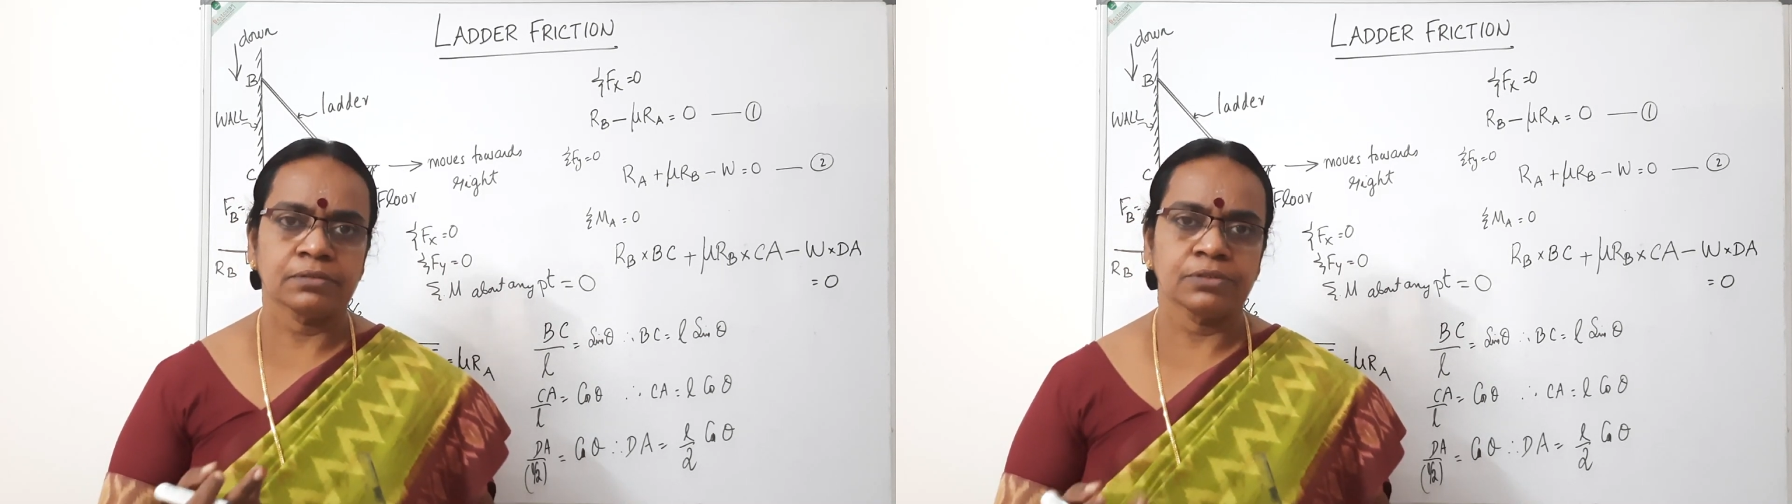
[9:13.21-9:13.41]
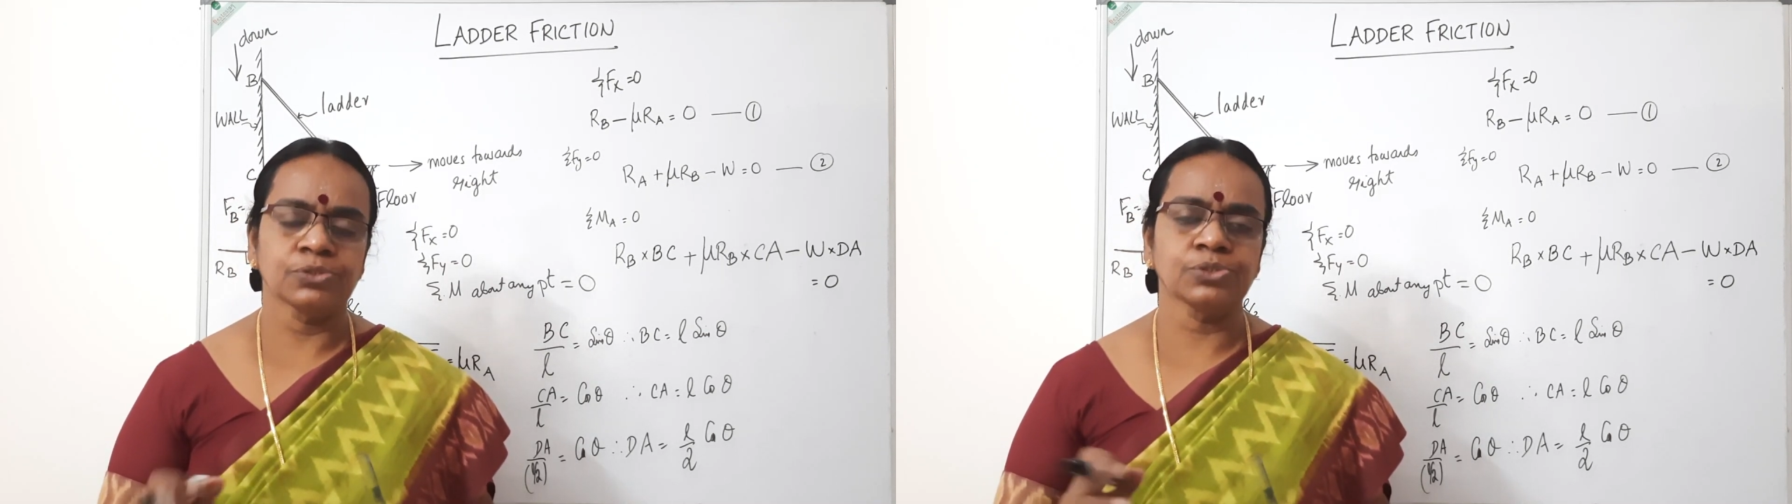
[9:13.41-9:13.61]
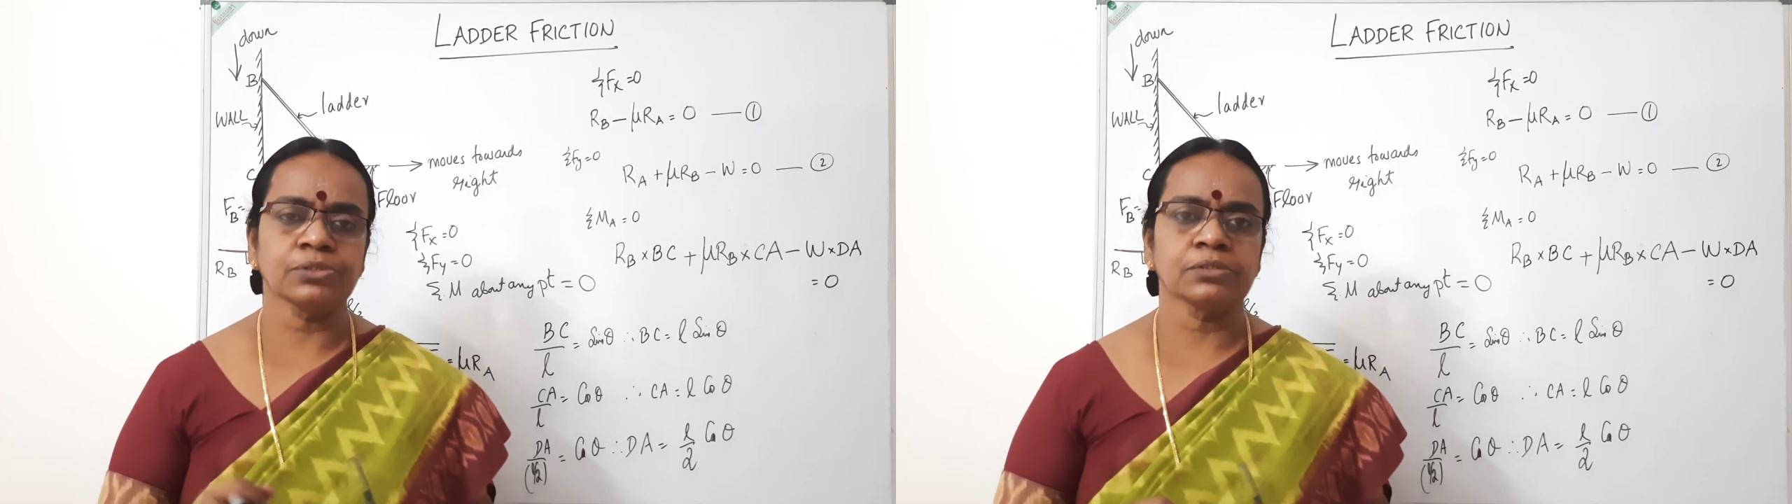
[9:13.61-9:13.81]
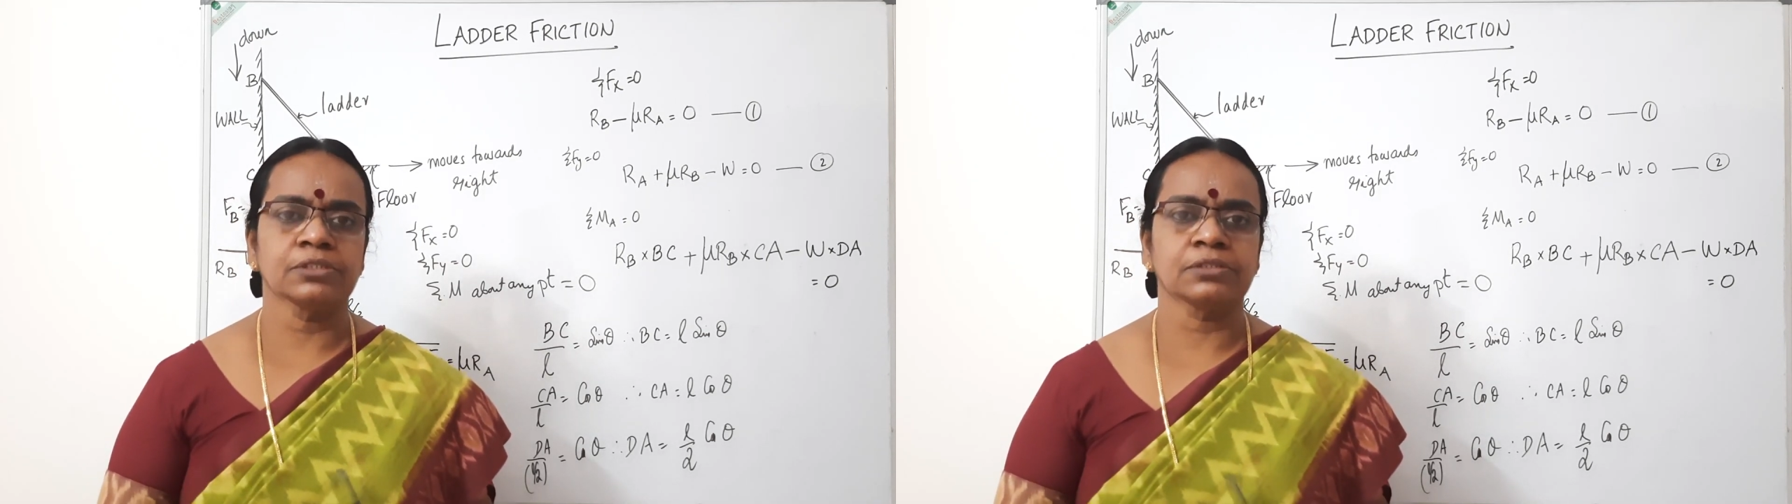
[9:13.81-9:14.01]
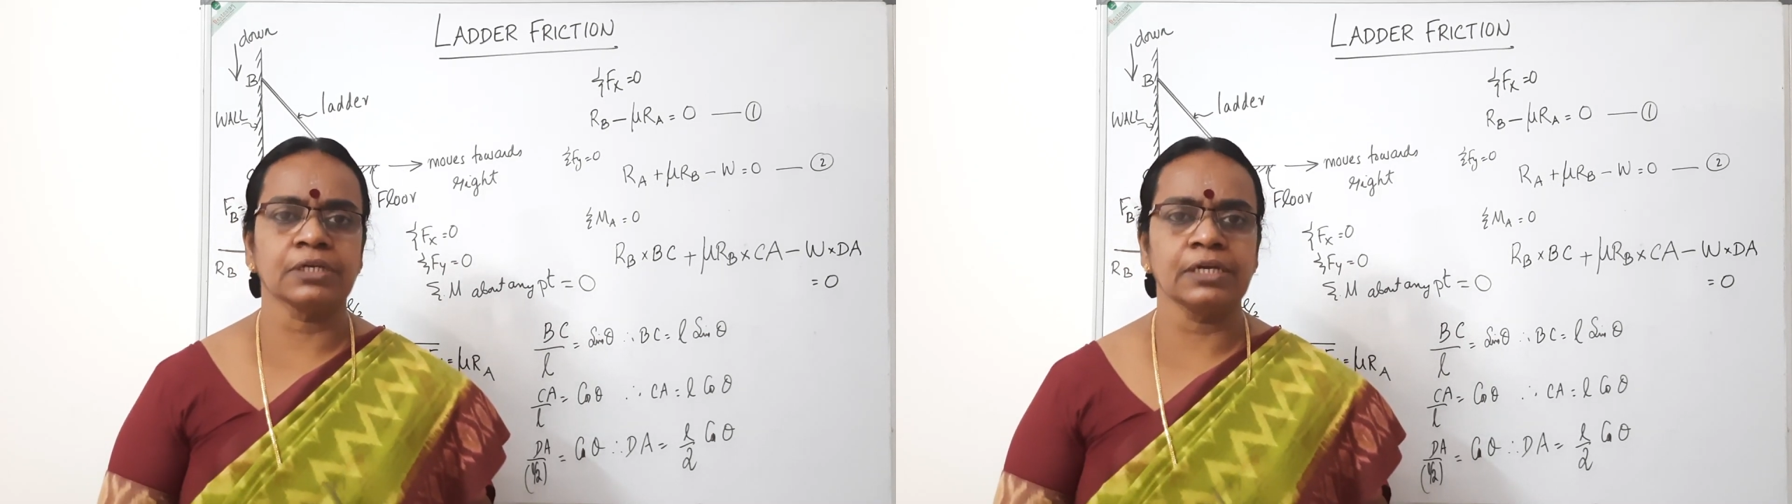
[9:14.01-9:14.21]
use
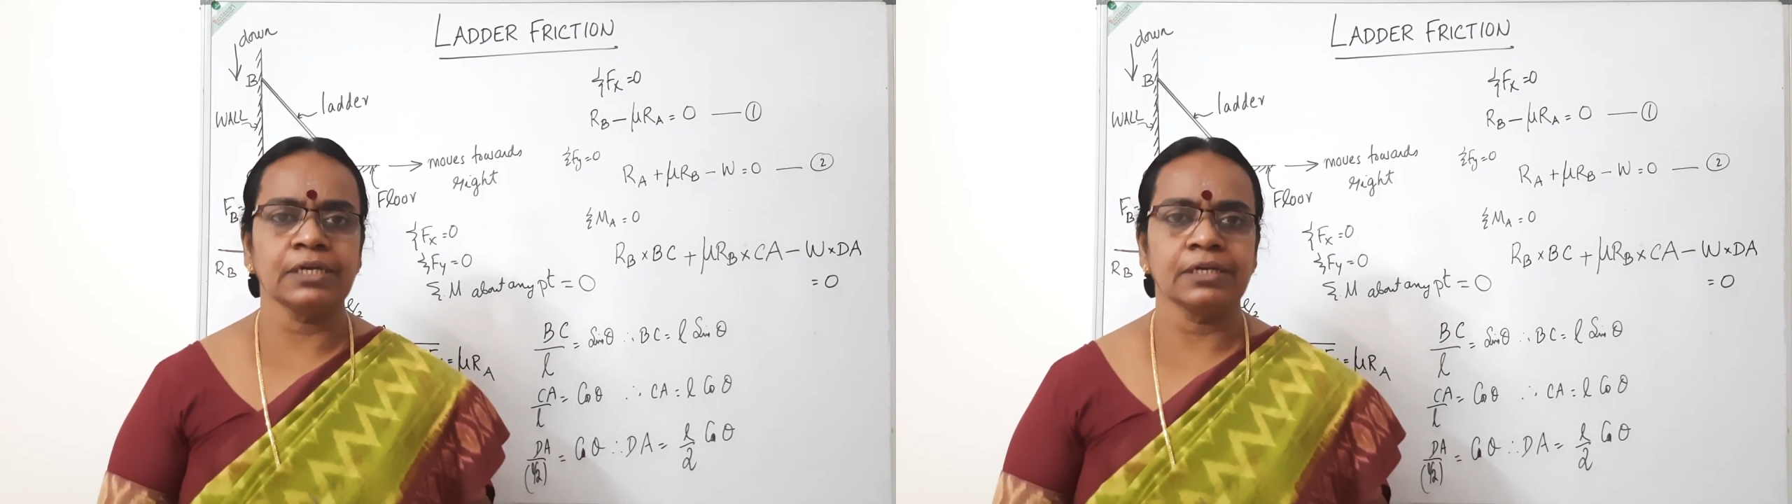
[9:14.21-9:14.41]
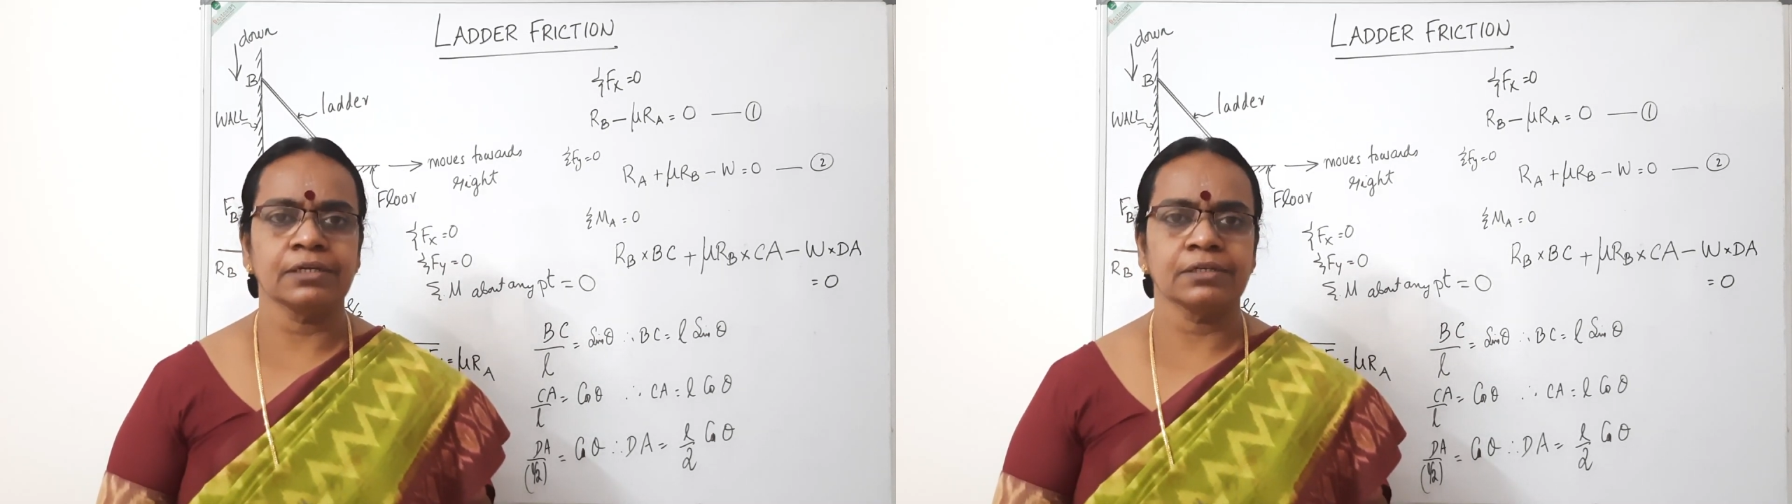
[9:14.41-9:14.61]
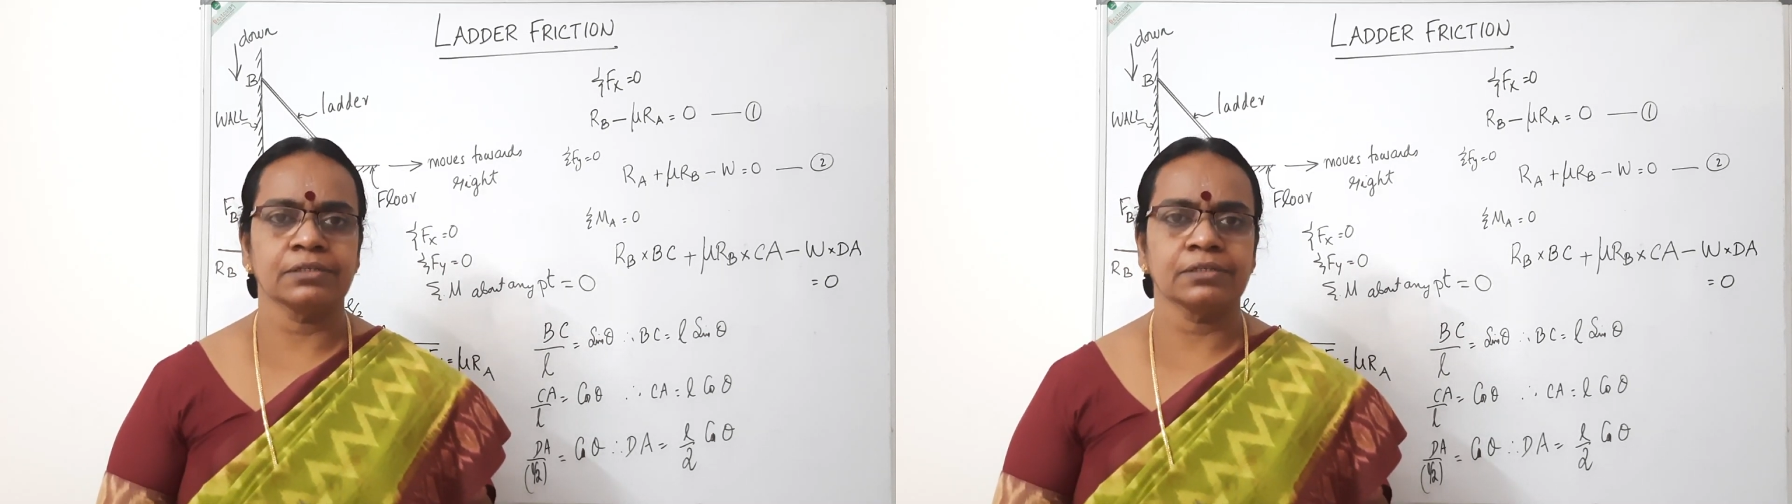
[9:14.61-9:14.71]
the three